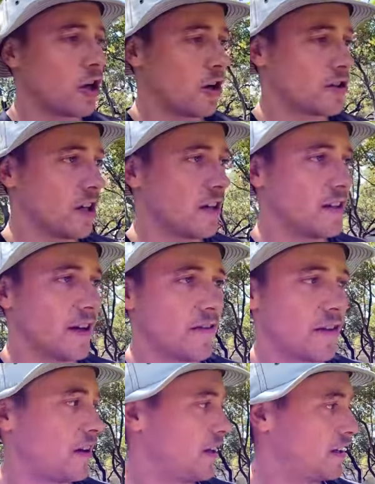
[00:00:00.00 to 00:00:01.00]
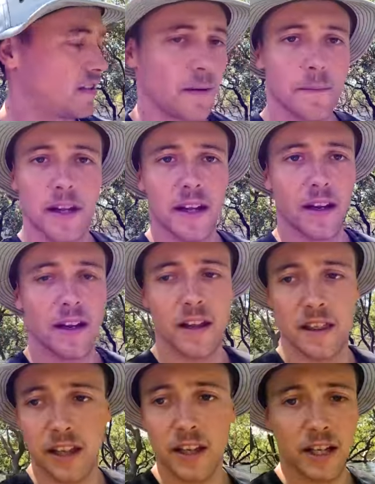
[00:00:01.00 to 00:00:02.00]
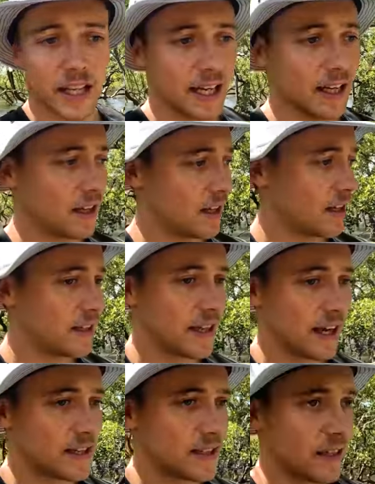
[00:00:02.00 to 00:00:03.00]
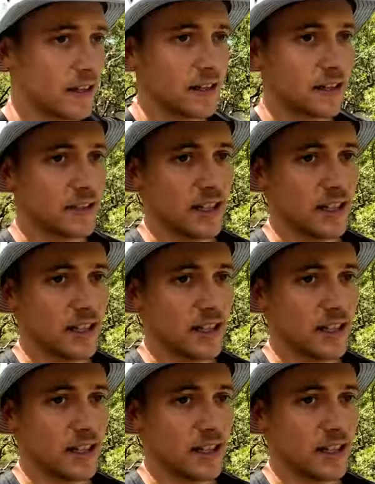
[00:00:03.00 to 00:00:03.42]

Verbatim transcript: sharks are definitely something that you can eat. They're tasty.